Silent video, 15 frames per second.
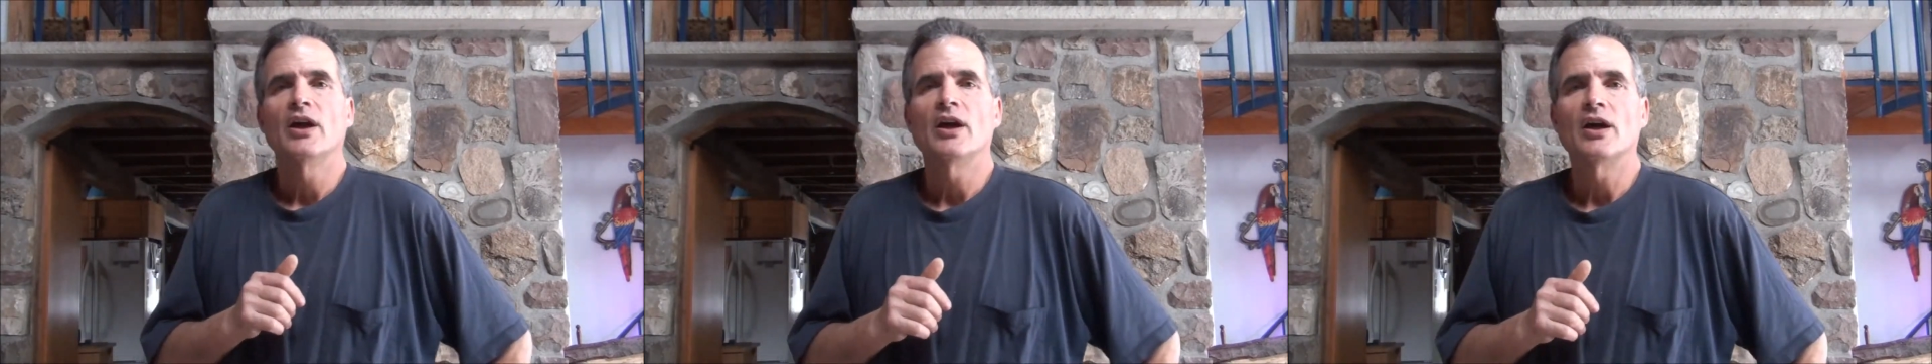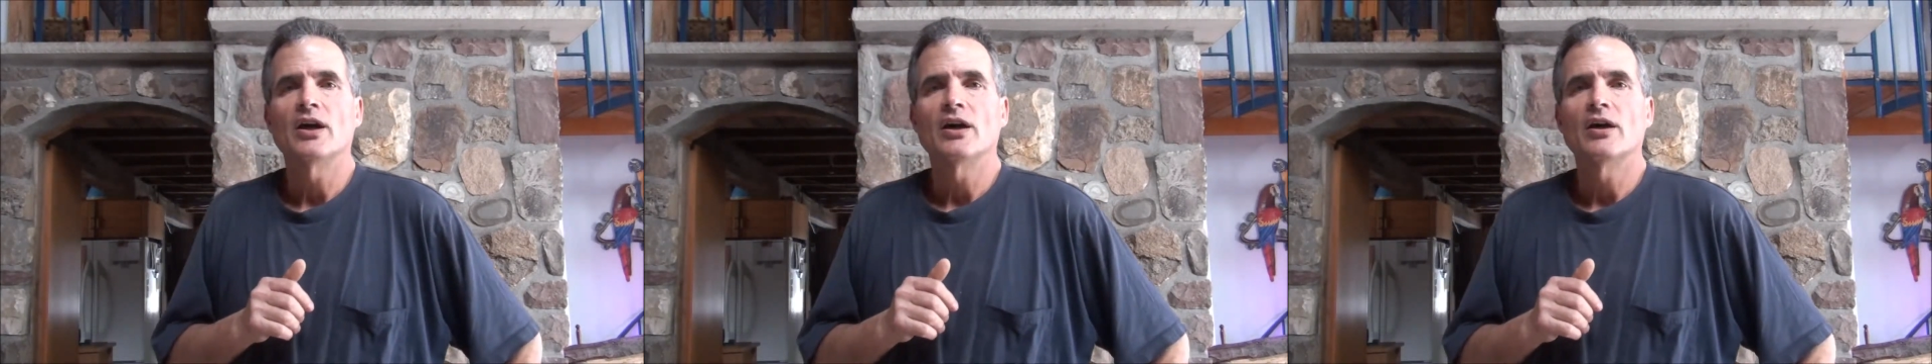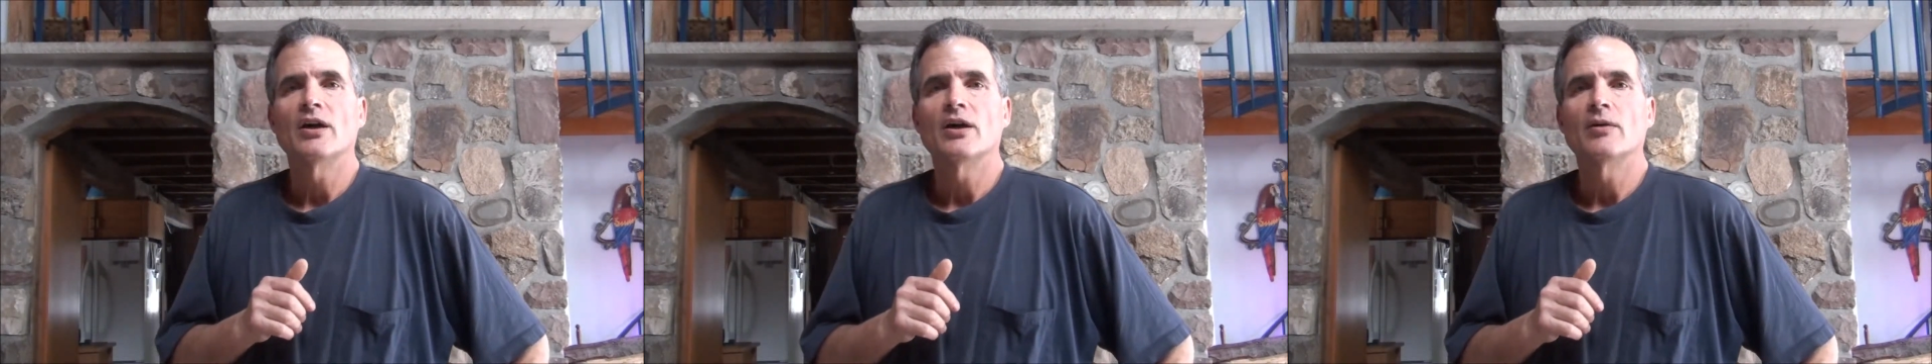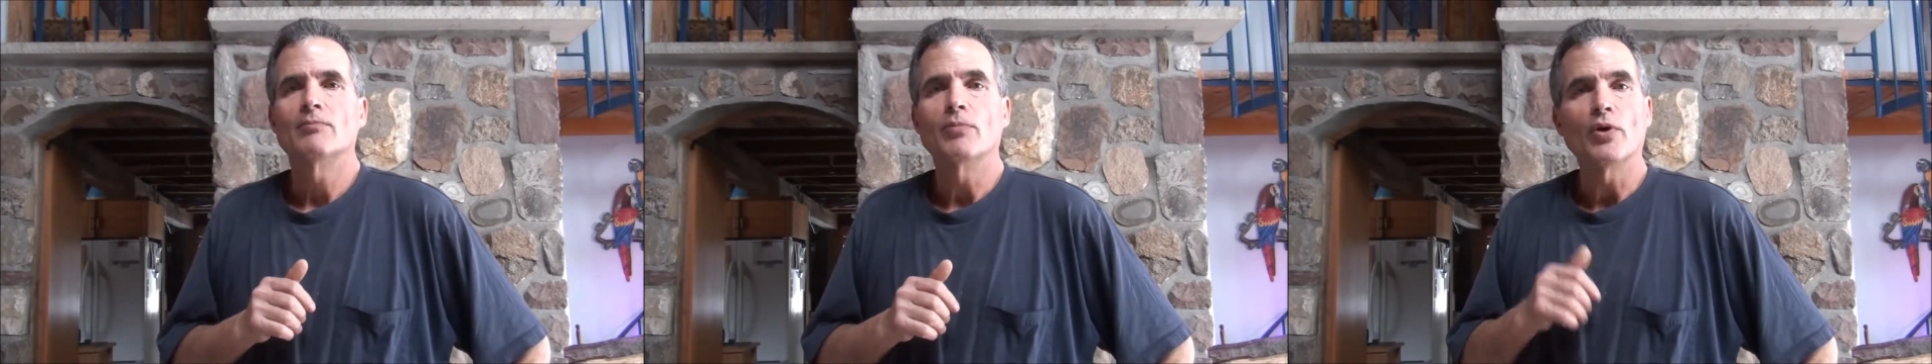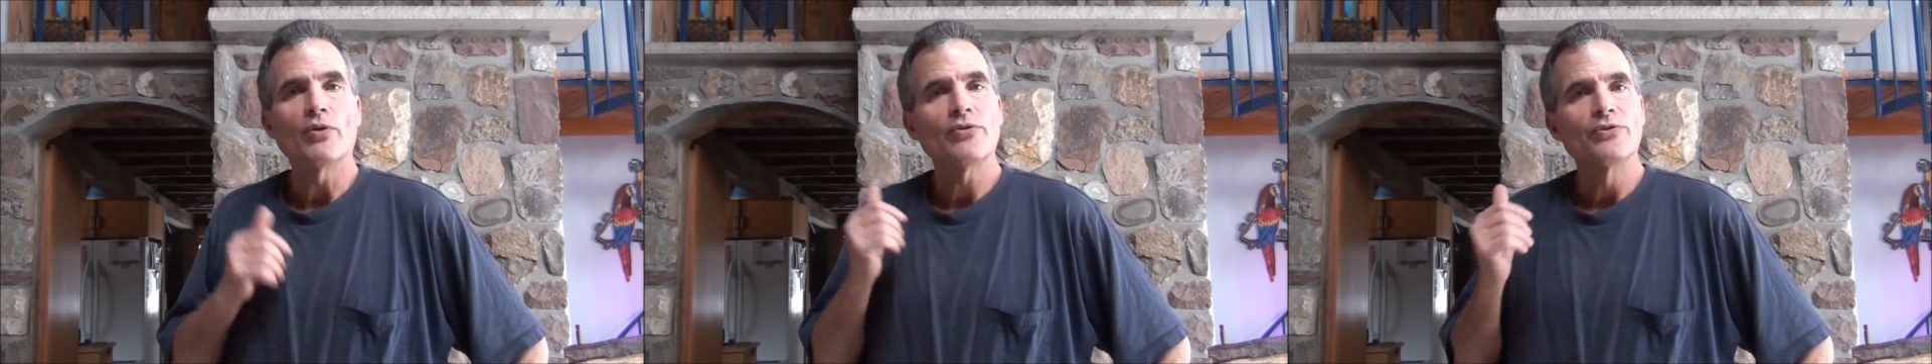uh,
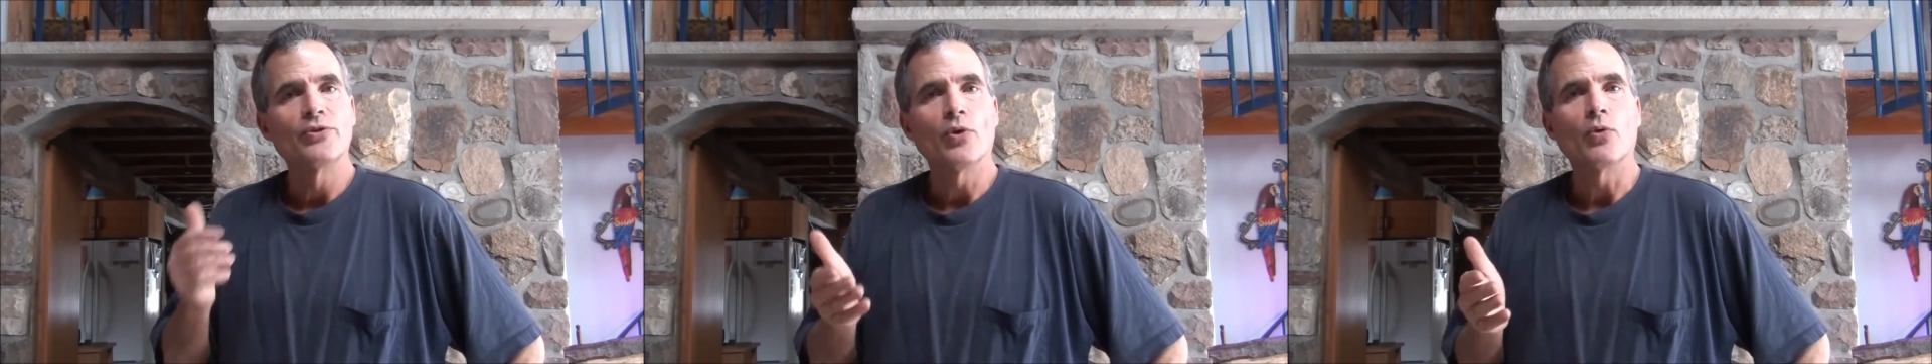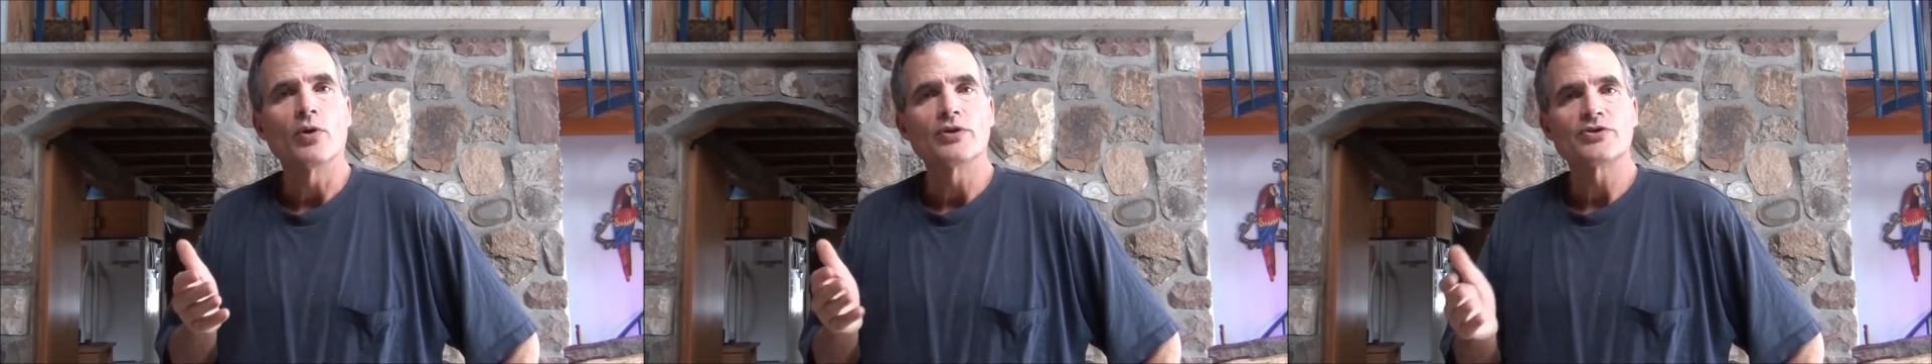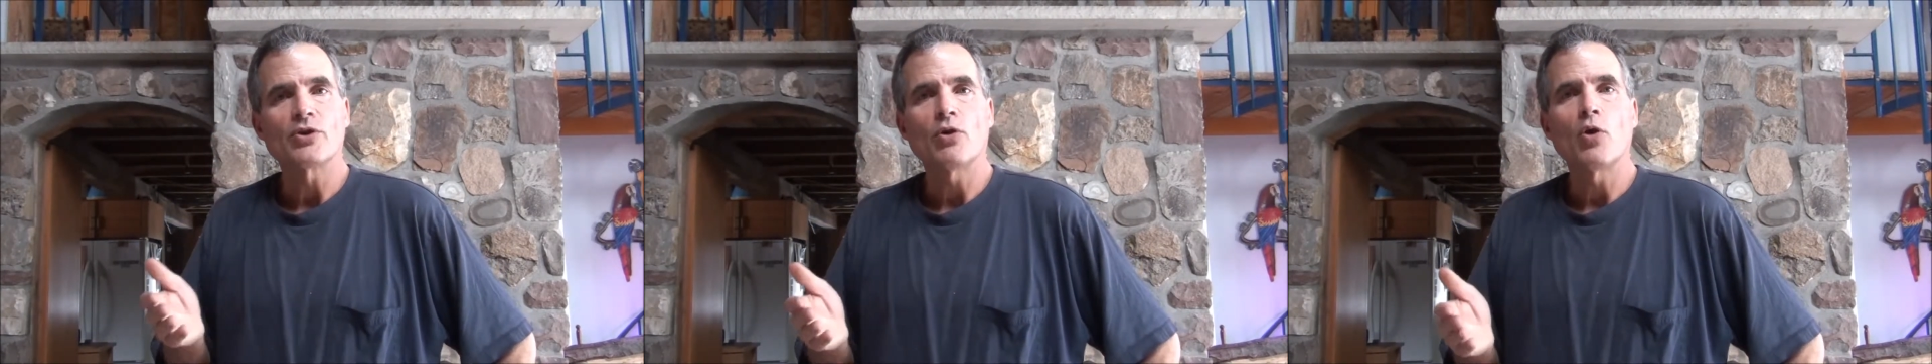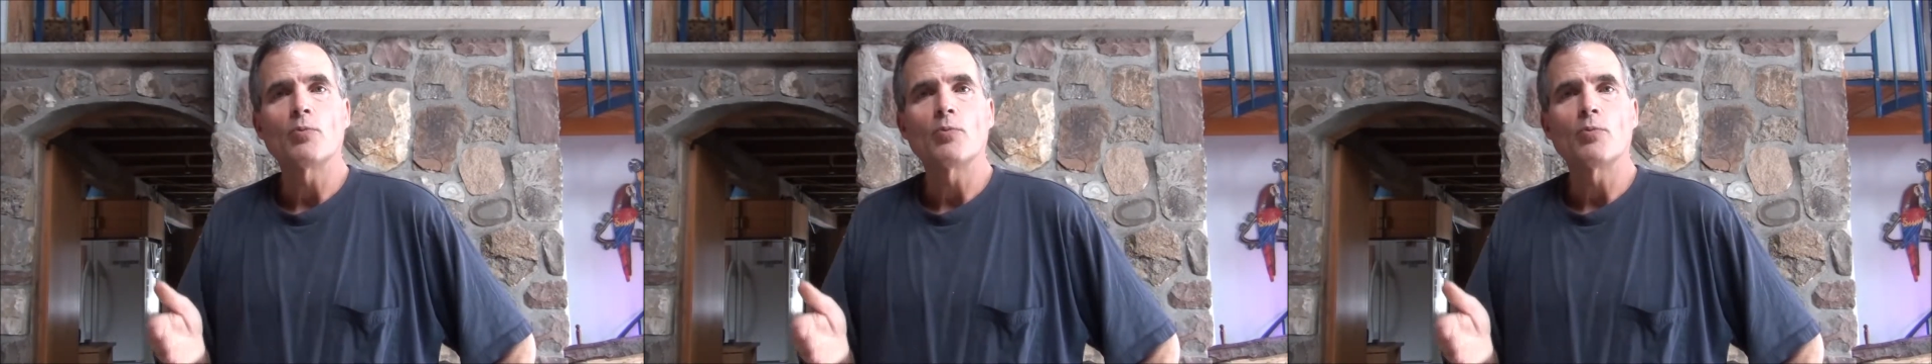both doors are